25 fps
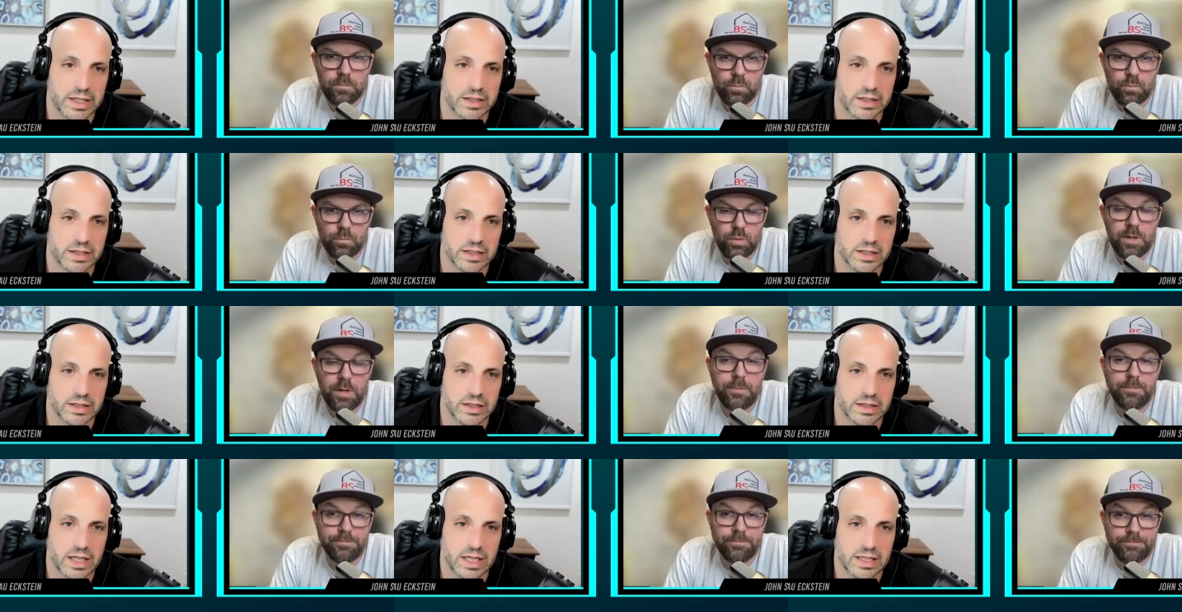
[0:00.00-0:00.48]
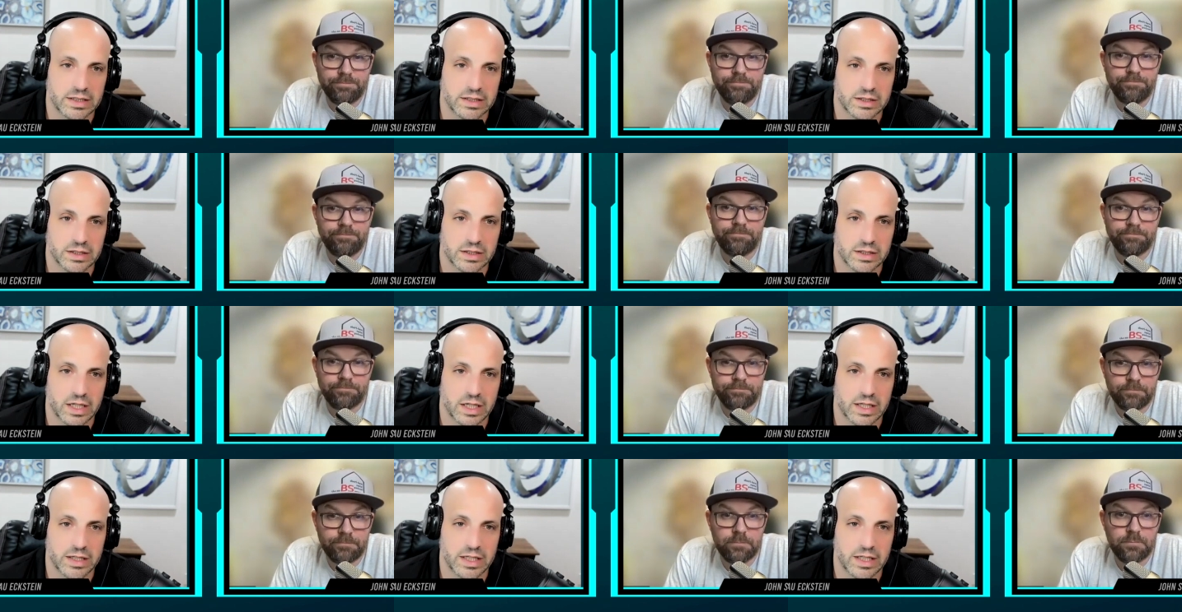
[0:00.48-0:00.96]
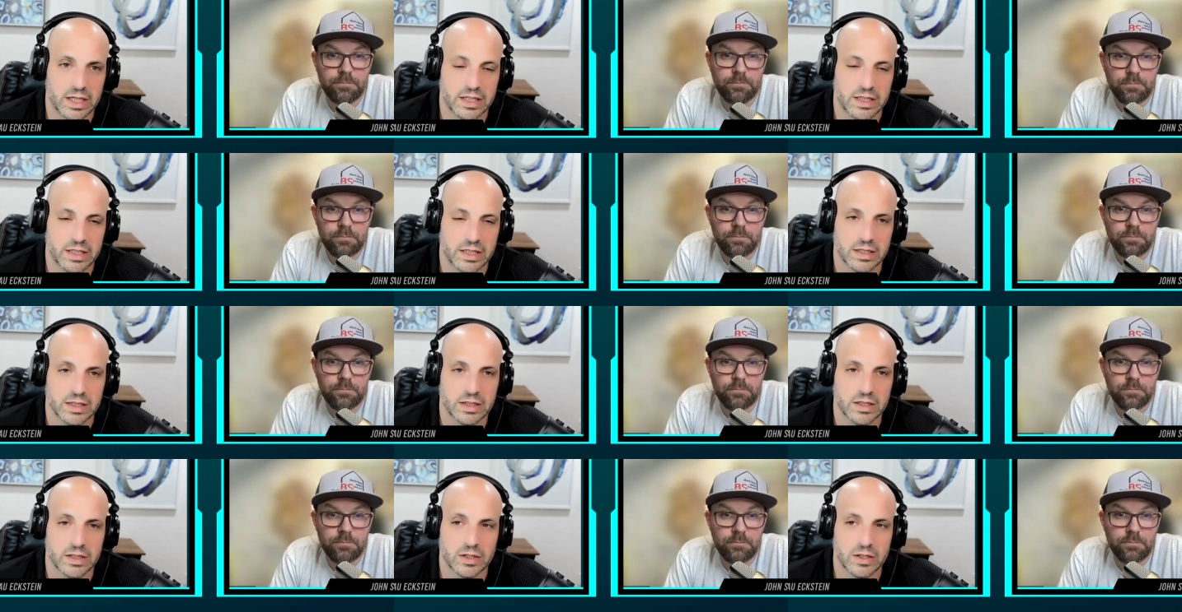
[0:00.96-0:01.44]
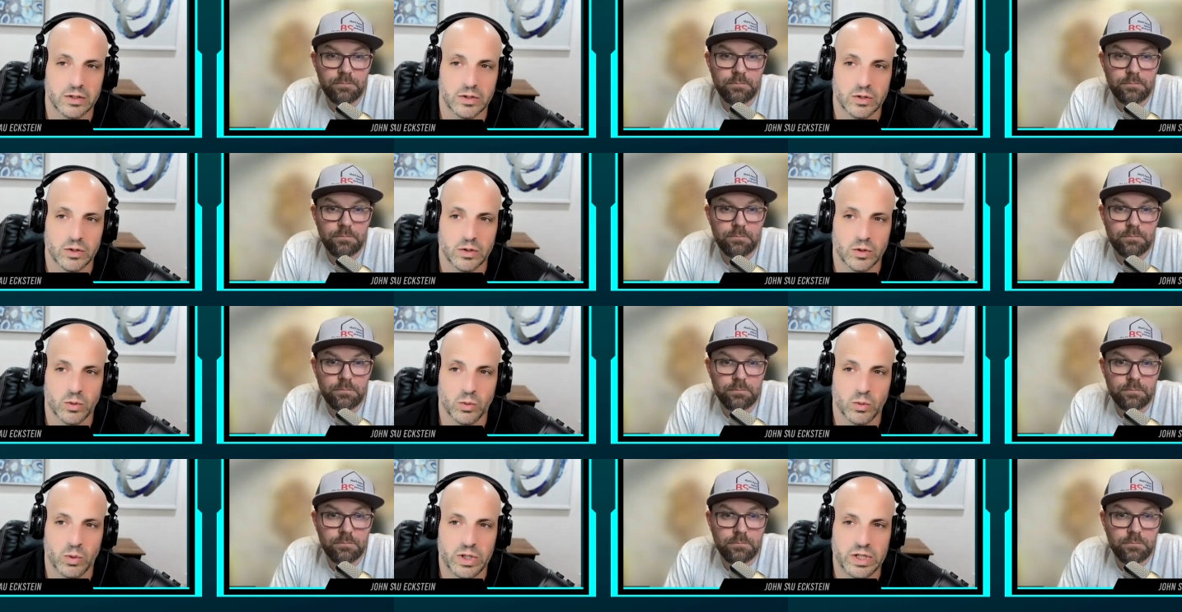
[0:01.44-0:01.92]
Speaker 1: right? That's and then
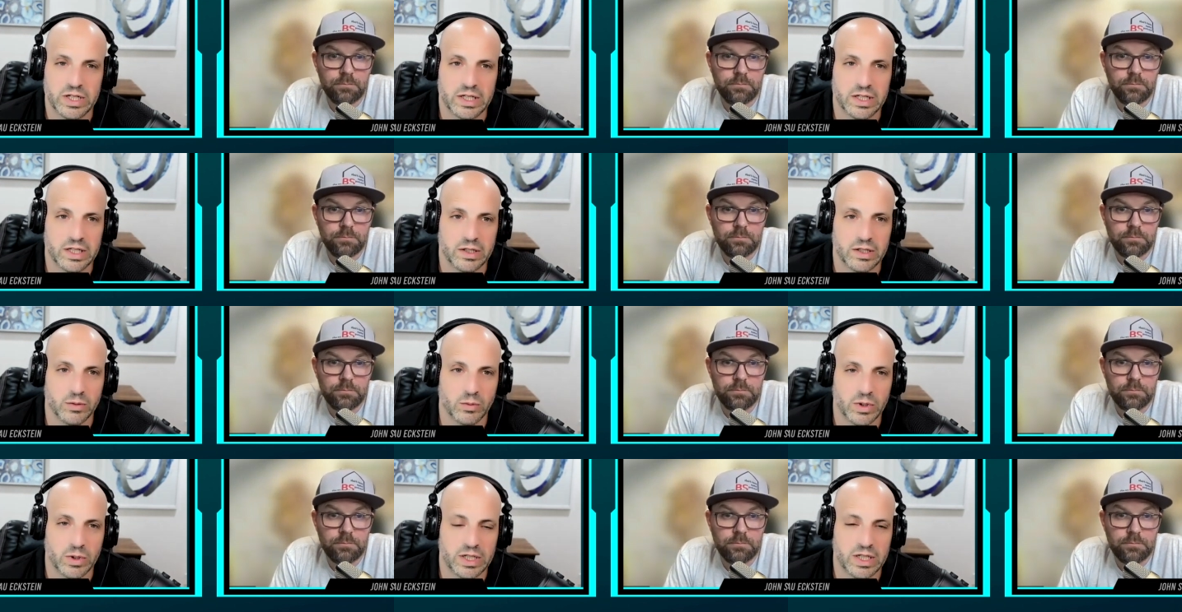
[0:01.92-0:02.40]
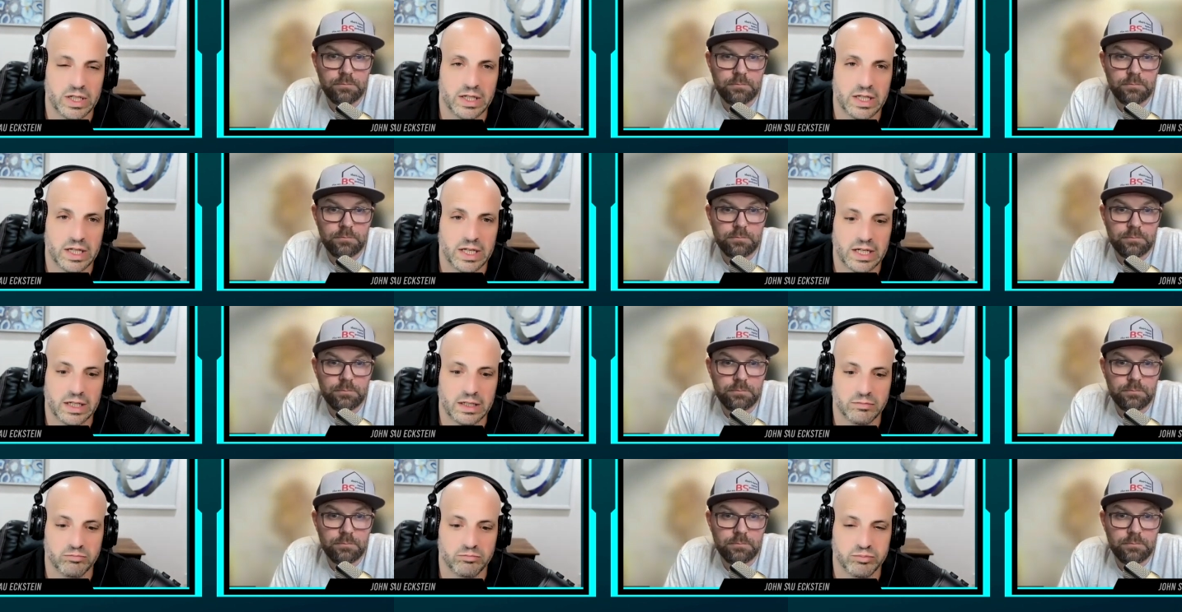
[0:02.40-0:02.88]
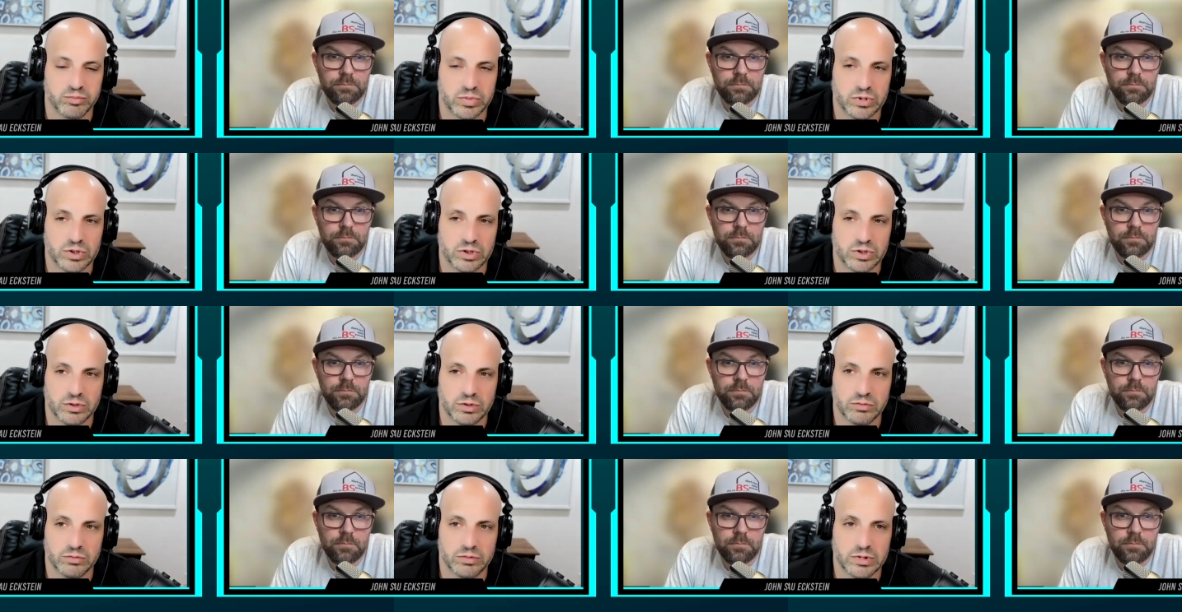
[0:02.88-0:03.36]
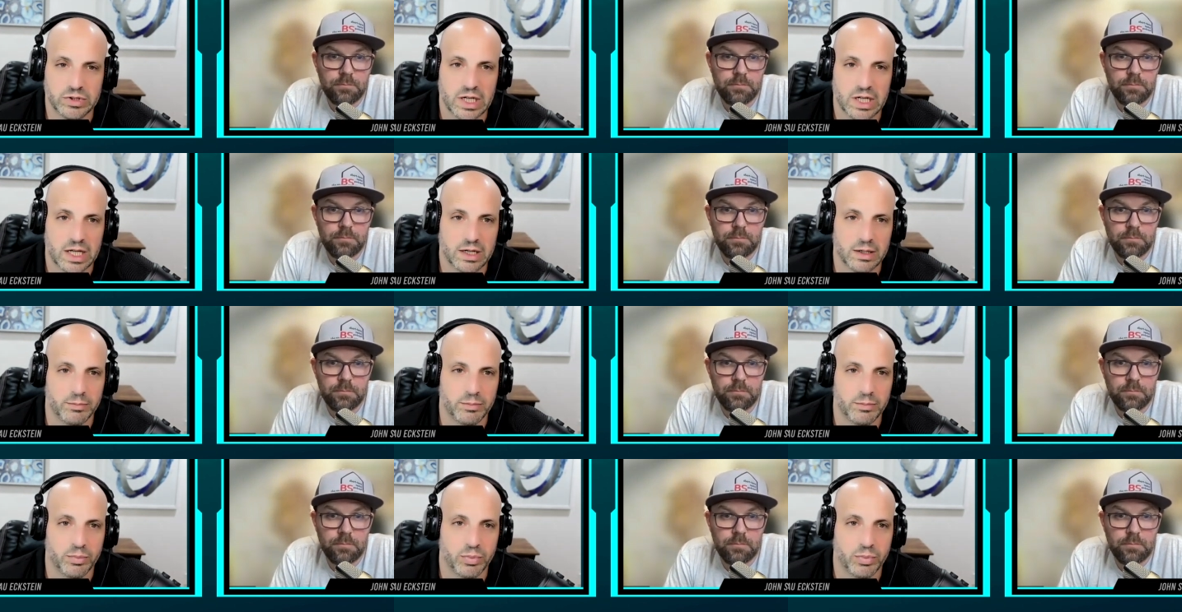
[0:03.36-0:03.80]
when did when did they kind of